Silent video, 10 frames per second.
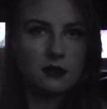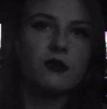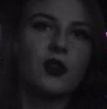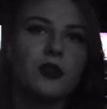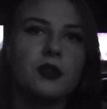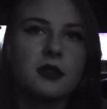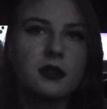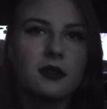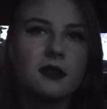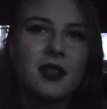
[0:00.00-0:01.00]

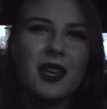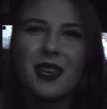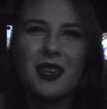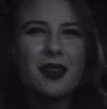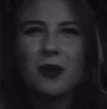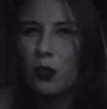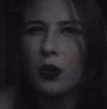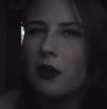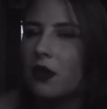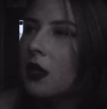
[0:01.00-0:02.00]
roads. Yeah, yeah,
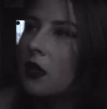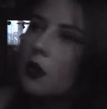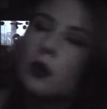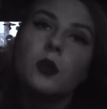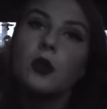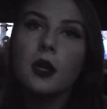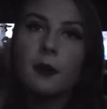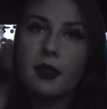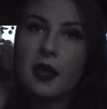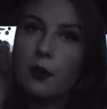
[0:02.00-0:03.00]
whatever. We walk
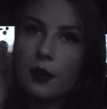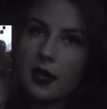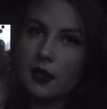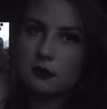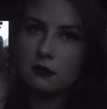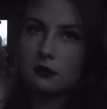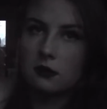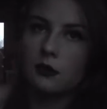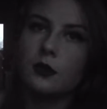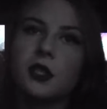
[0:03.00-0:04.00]
up that way,
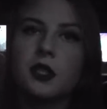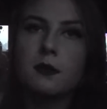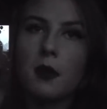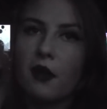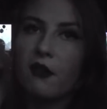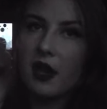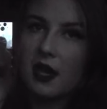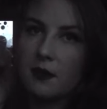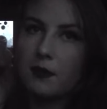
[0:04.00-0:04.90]
which is my right,